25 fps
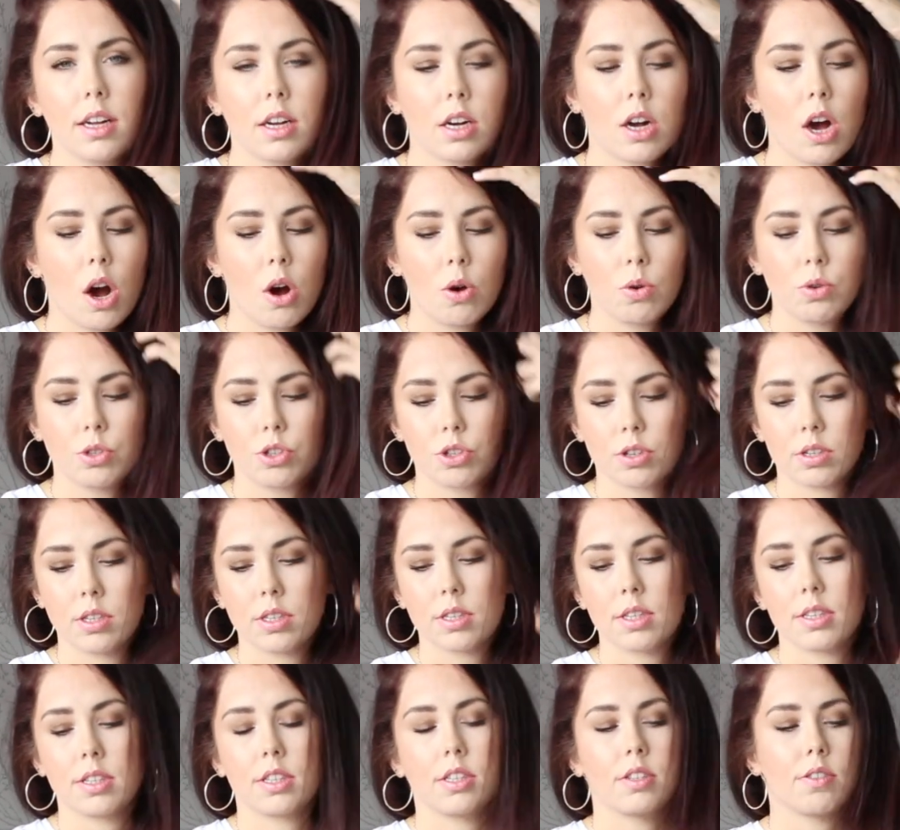
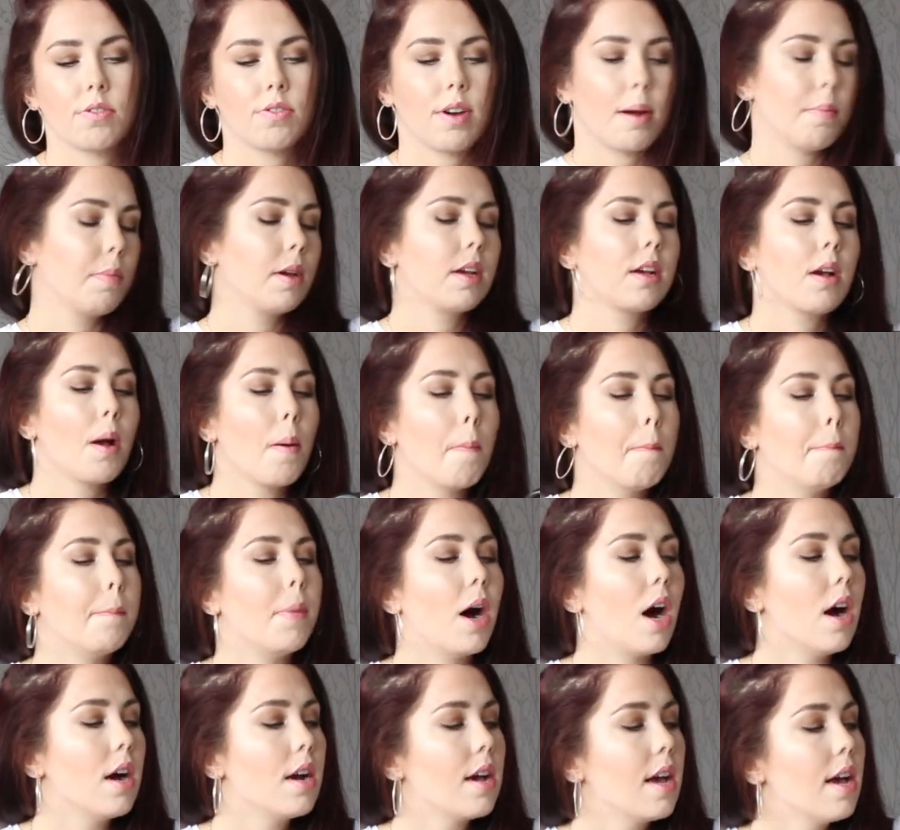cauldron ceramic
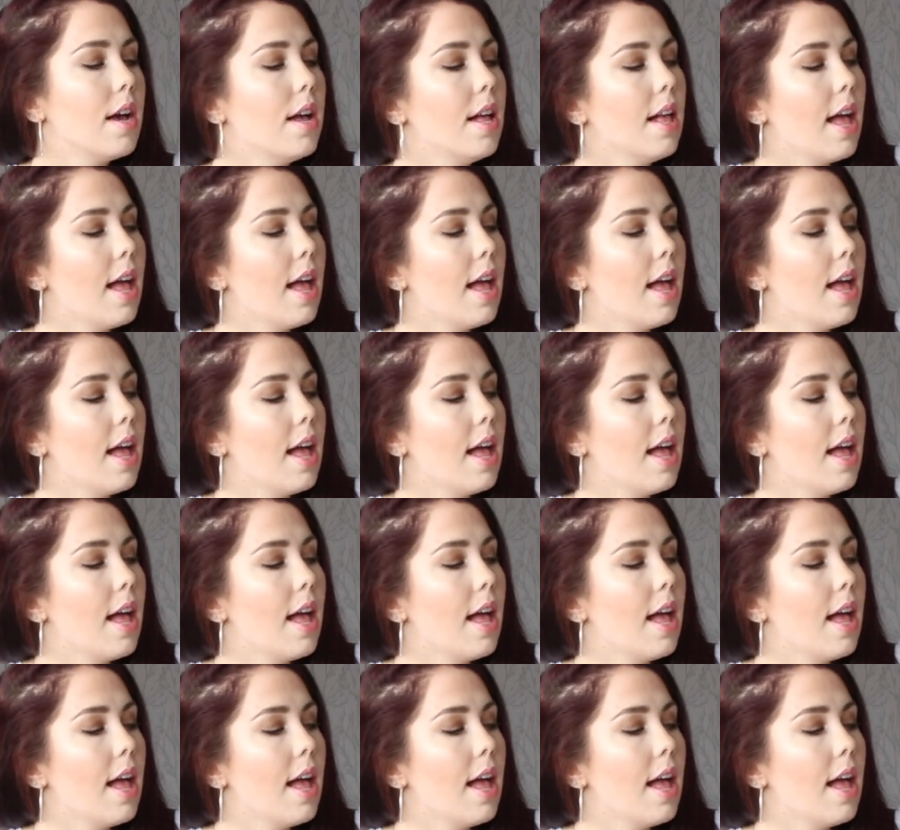mug,